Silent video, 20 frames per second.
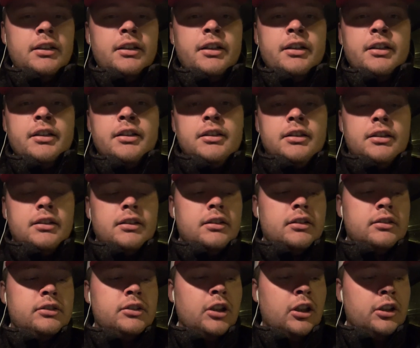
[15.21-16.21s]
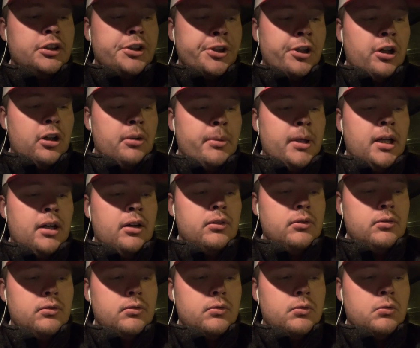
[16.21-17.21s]
gonna talk to y'all about
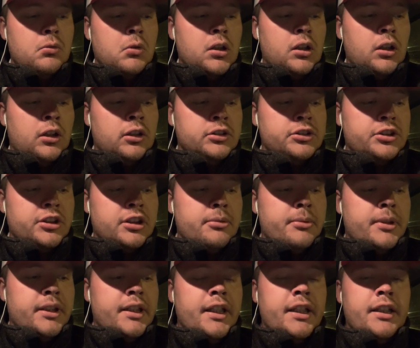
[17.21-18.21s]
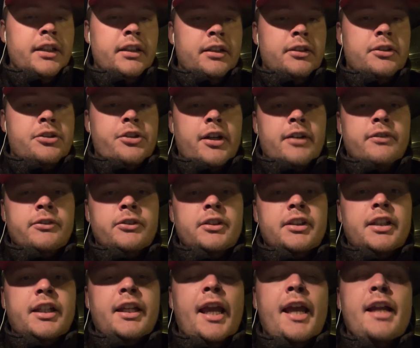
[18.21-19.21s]
what all is going to be needed to travel
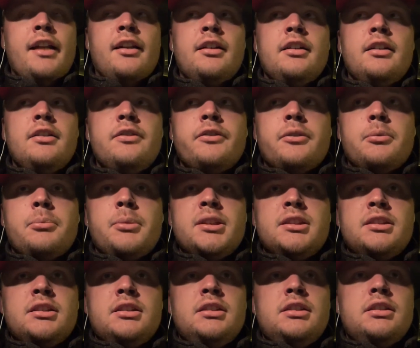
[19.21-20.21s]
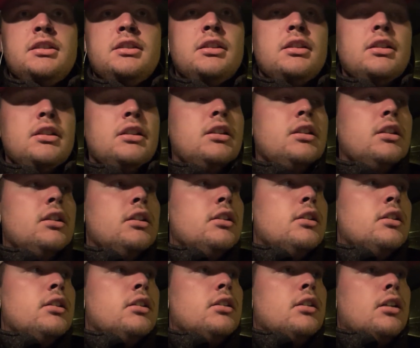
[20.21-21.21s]
to Canada for business.
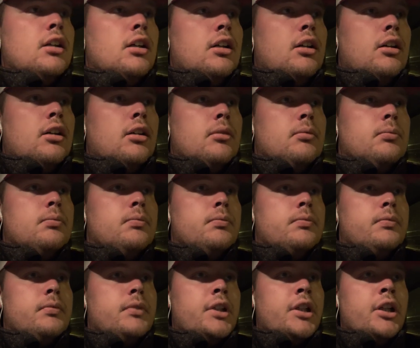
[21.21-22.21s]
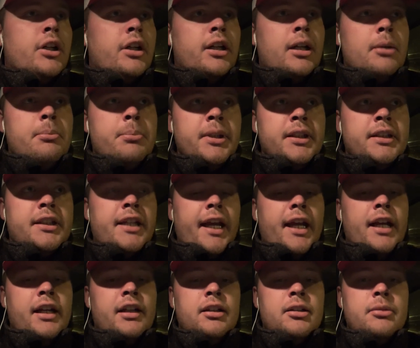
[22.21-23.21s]
And I picked
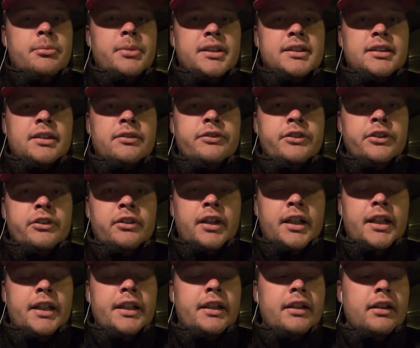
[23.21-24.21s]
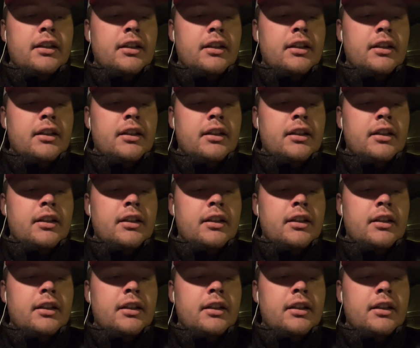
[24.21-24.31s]
Canada because I feel like